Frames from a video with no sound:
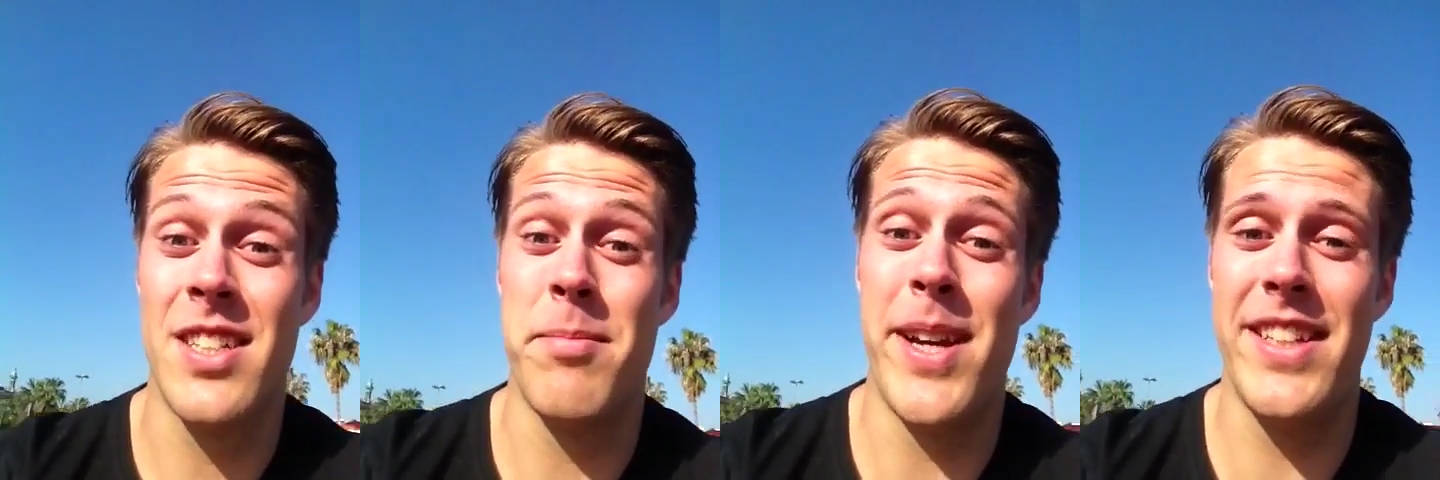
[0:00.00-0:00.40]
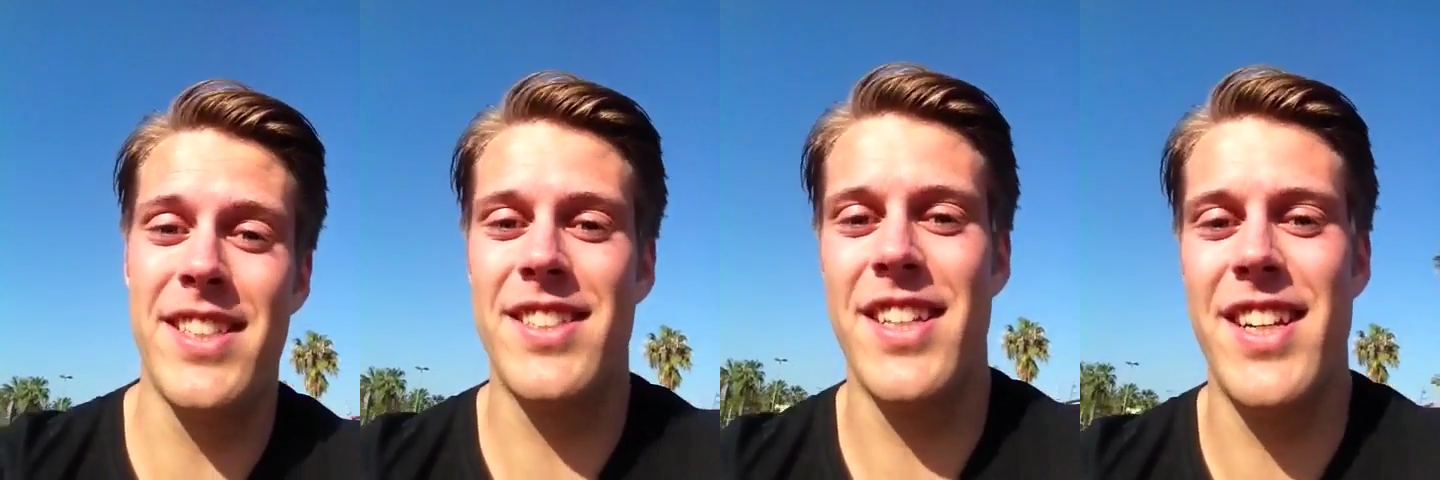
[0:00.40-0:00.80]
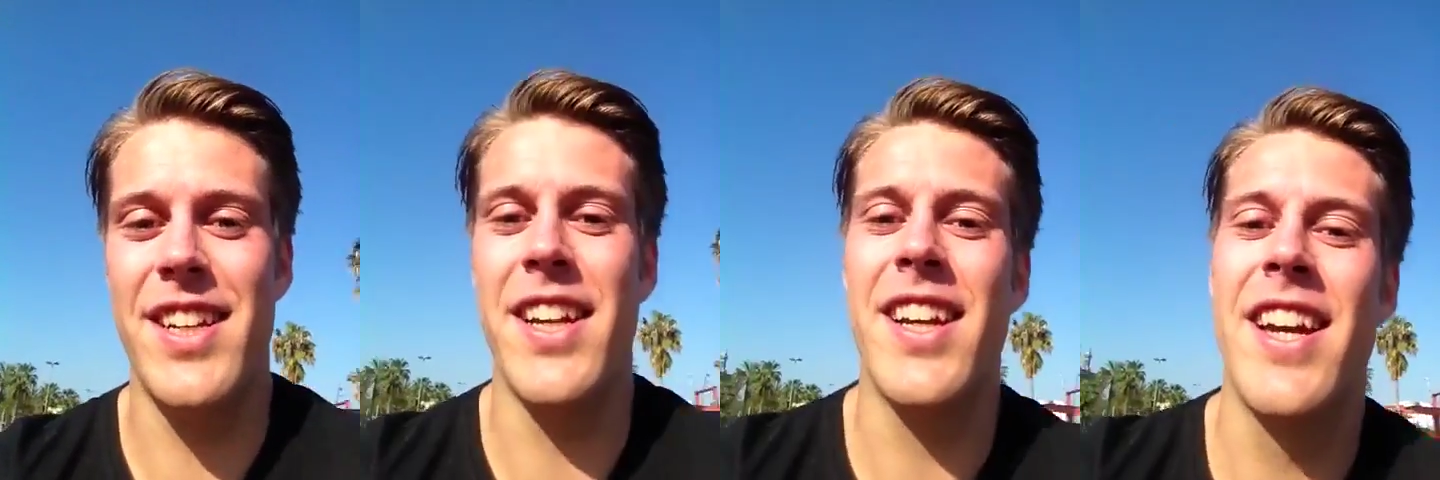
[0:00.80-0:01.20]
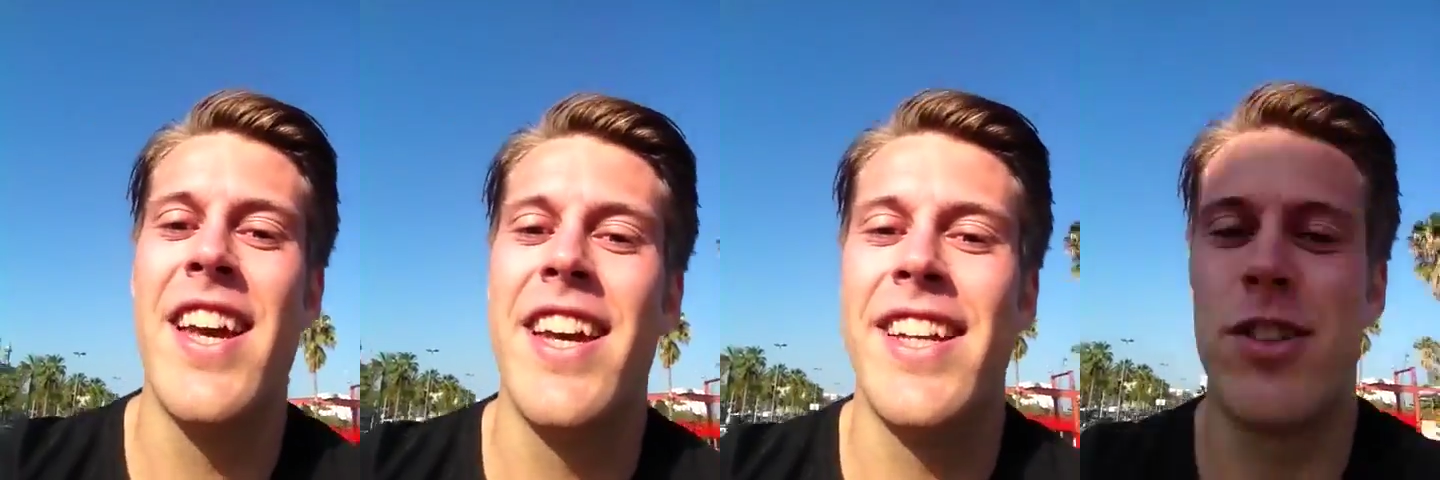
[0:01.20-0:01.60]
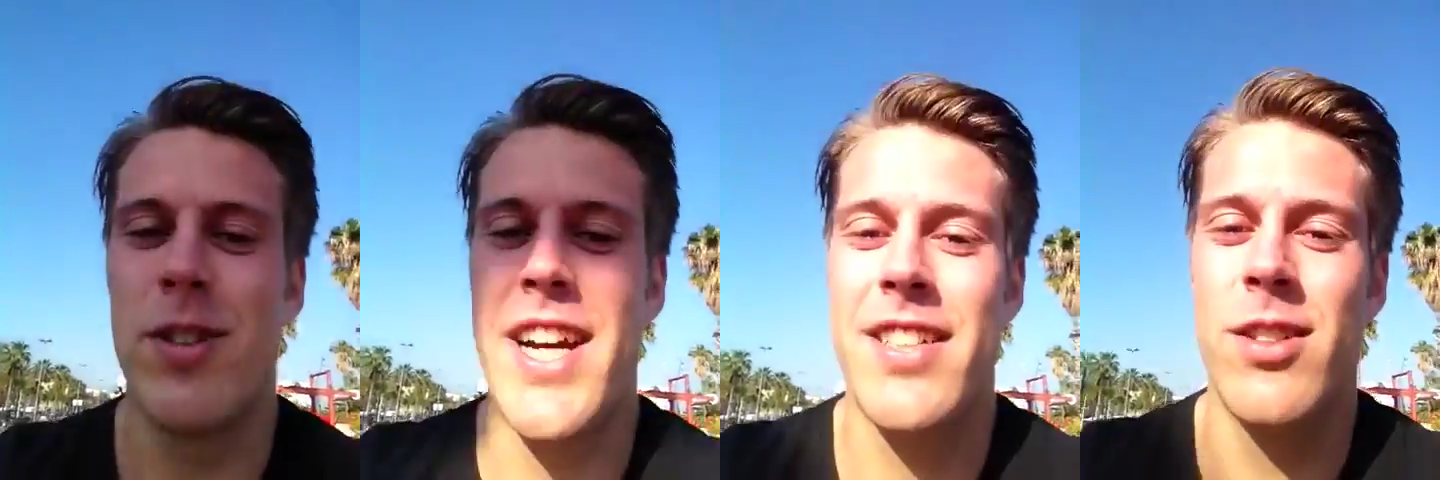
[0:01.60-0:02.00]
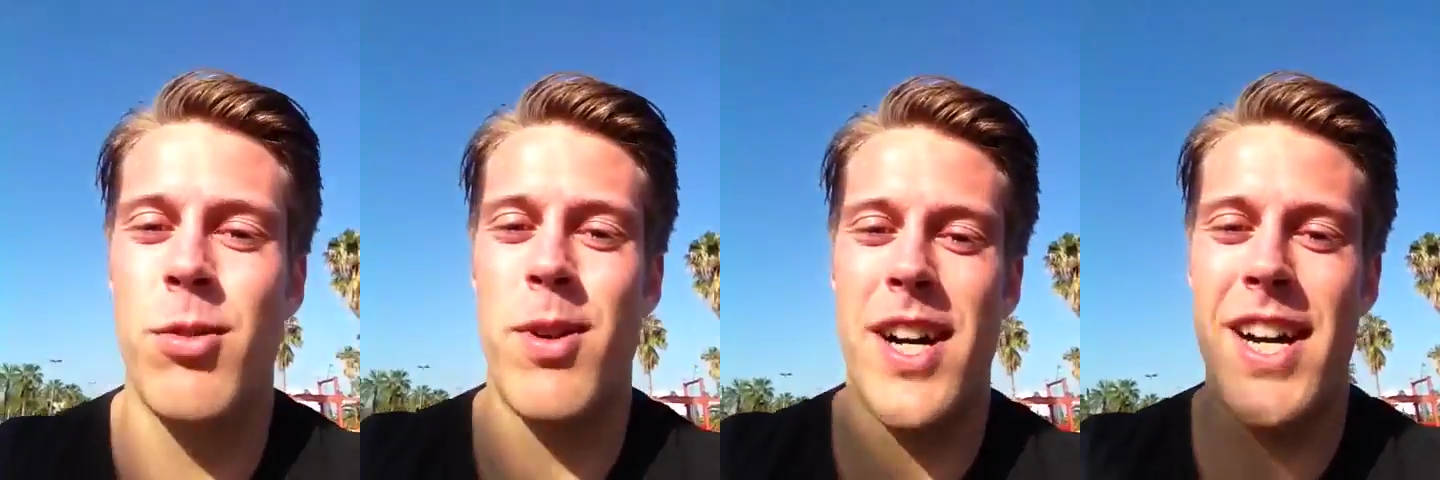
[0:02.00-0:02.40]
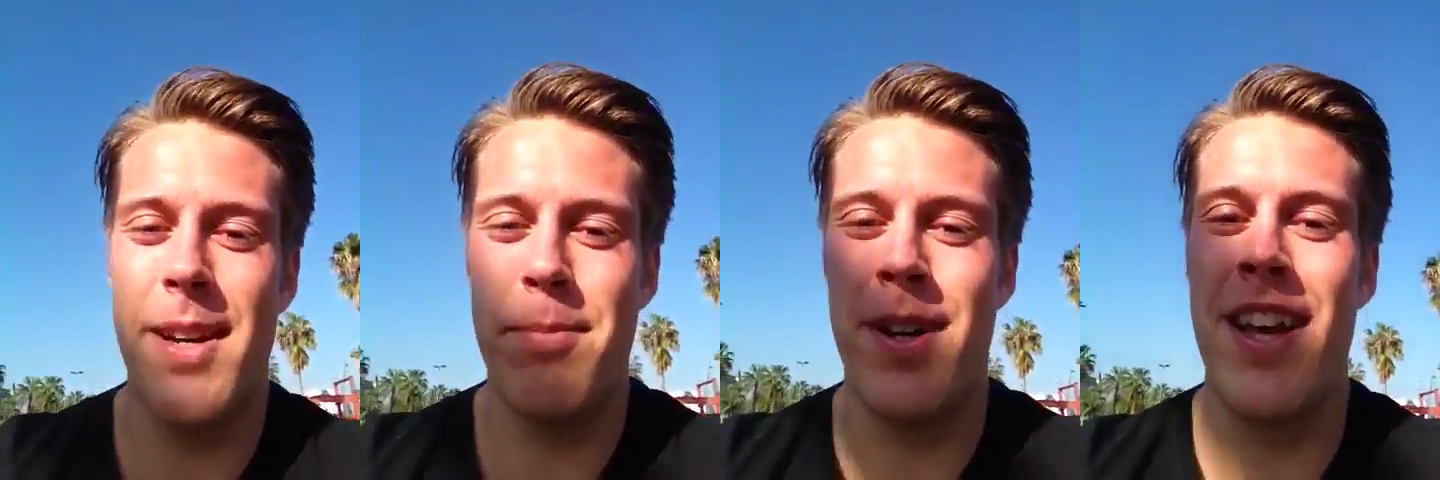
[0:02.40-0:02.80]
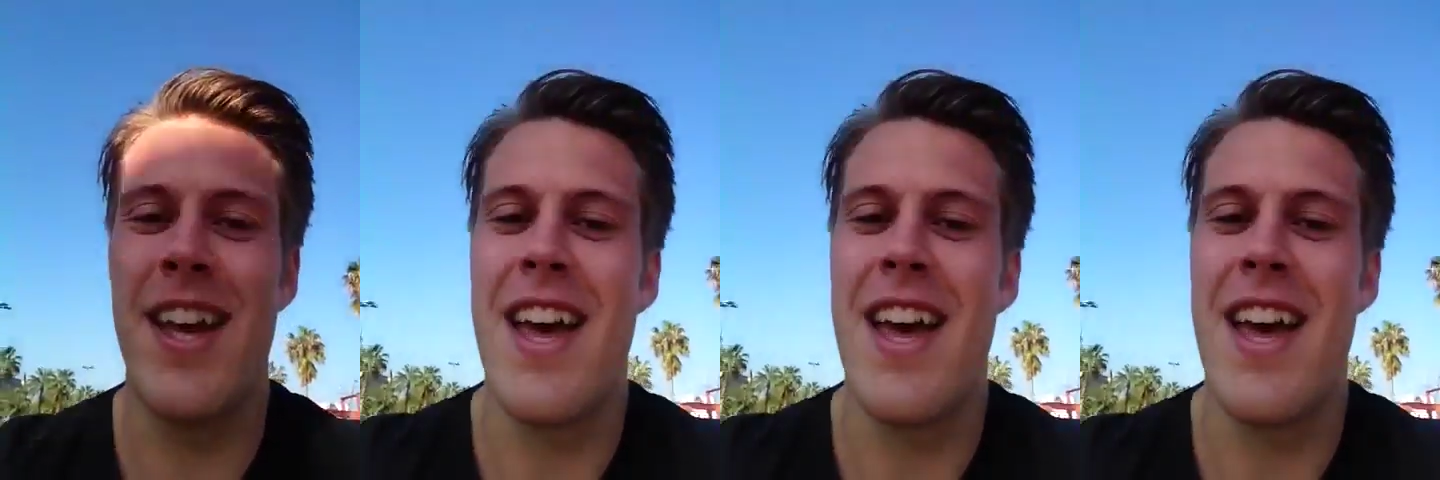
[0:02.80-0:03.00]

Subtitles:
It's an amazing city, international vibe,